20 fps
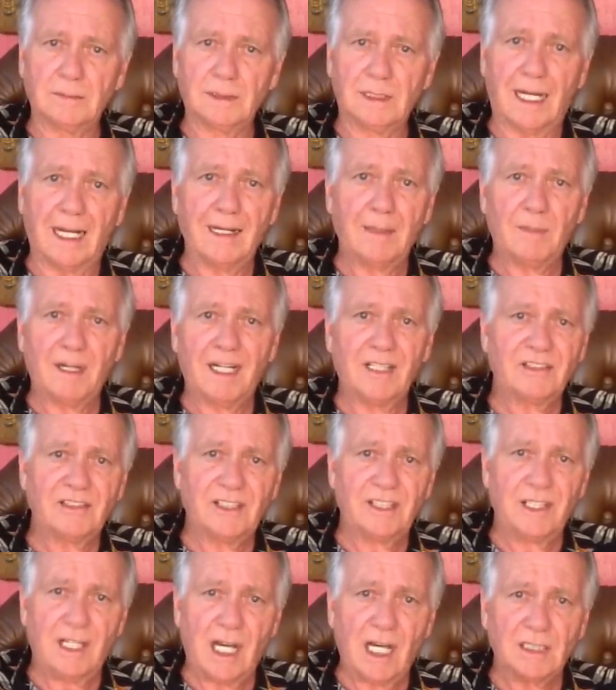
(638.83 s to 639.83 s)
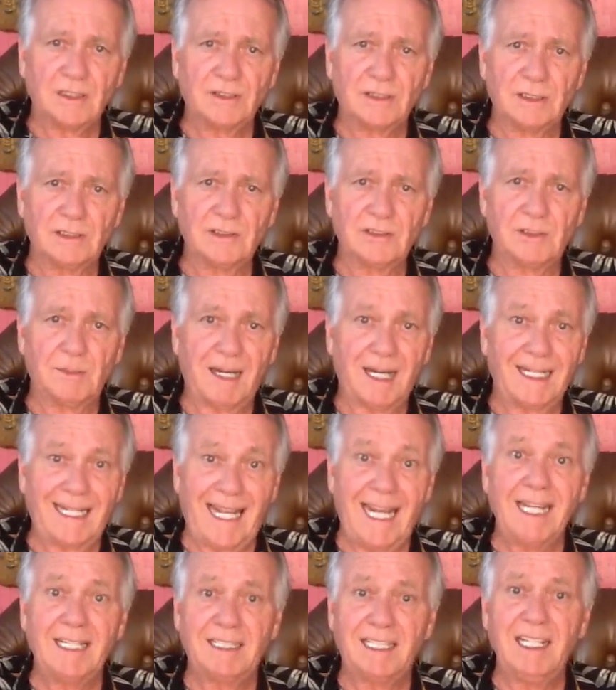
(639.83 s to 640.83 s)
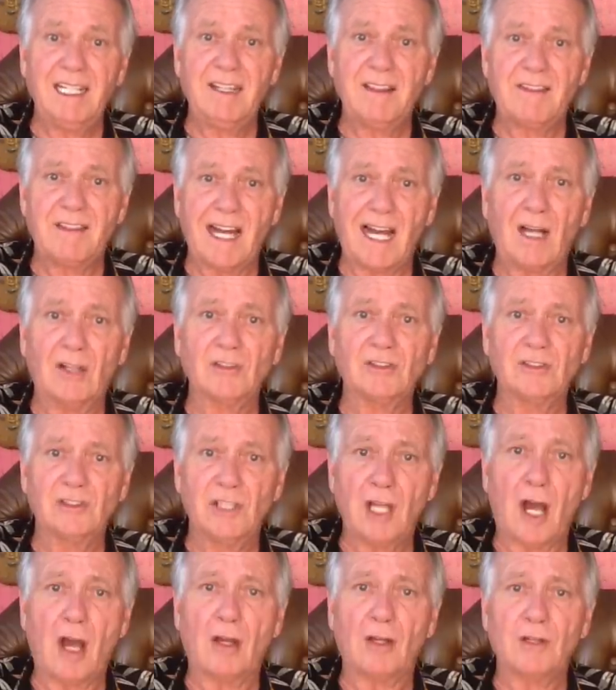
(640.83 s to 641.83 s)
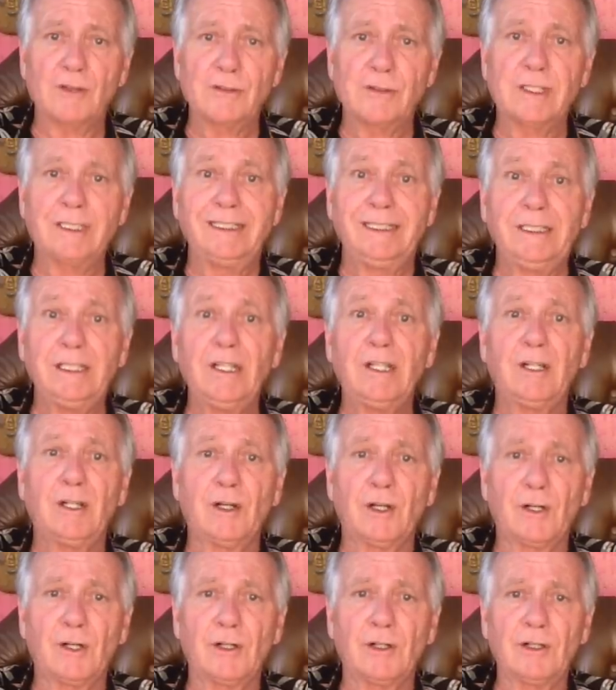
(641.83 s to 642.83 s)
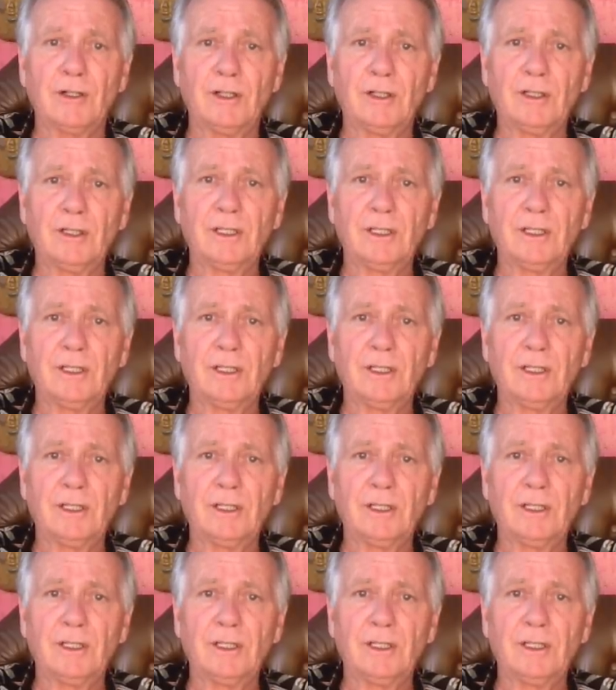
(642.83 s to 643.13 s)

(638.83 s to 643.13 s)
itemized deductions about $18,000 a year